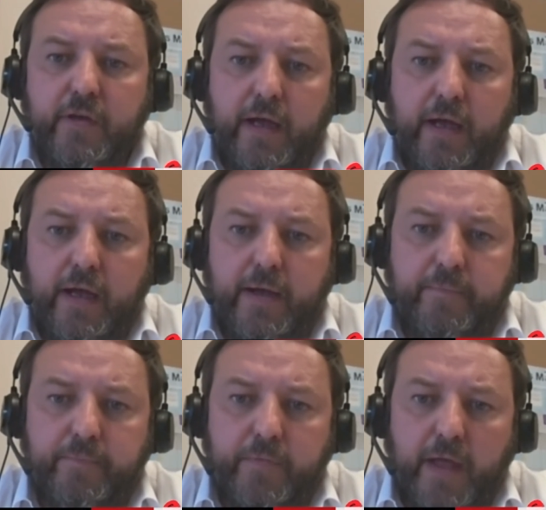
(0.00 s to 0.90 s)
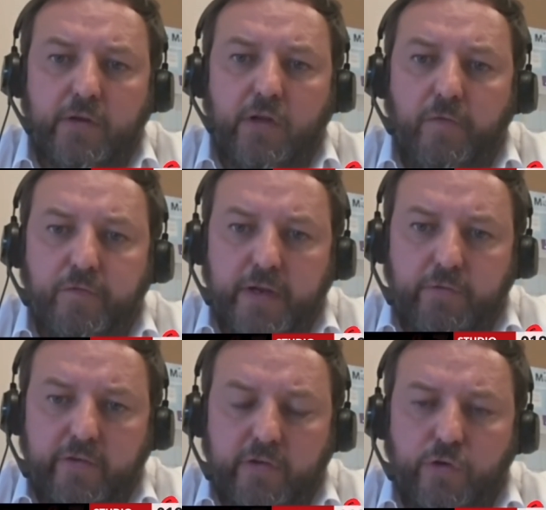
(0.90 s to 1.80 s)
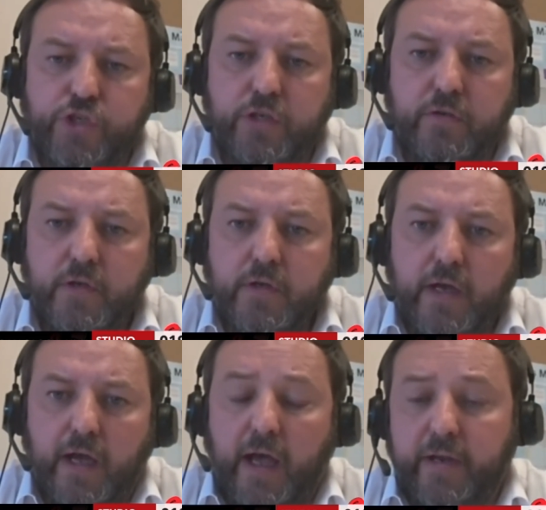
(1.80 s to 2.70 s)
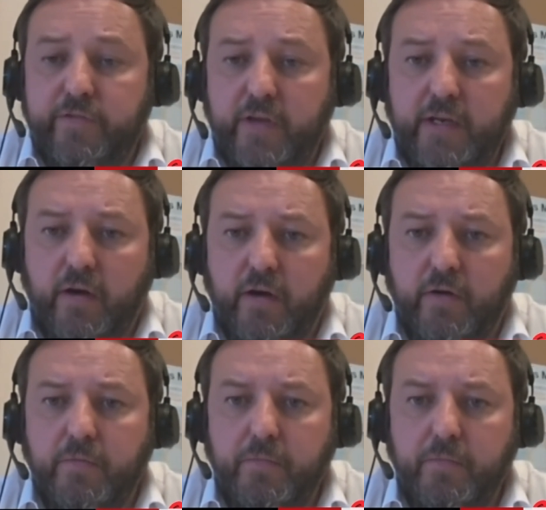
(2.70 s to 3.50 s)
and conflict resolution. And indeed, our